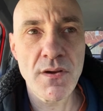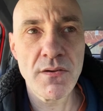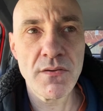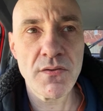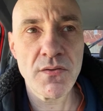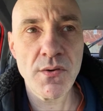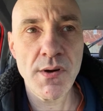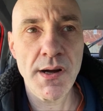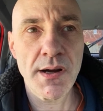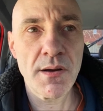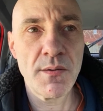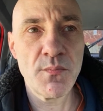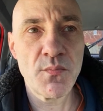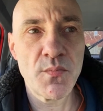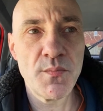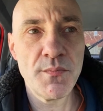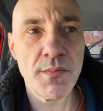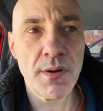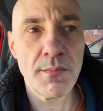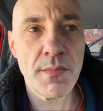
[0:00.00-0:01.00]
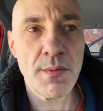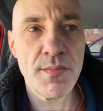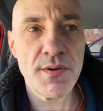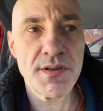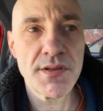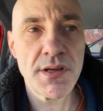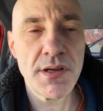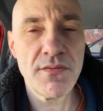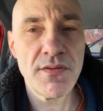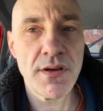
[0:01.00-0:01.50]
so I can
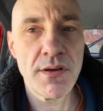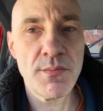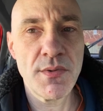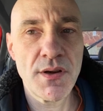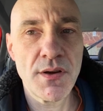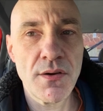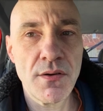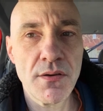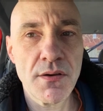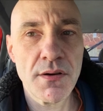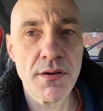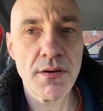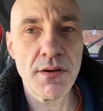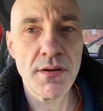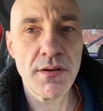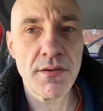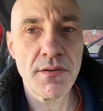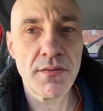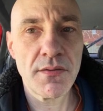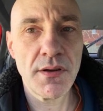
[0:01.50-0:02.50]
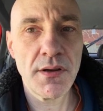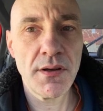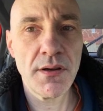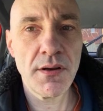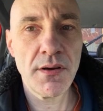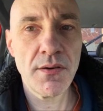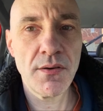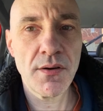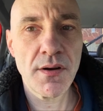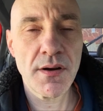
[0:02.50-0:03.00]
maybe give him a knock and say,
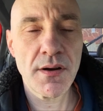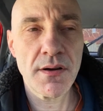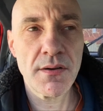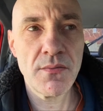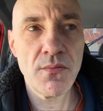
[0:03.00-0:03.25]
you know,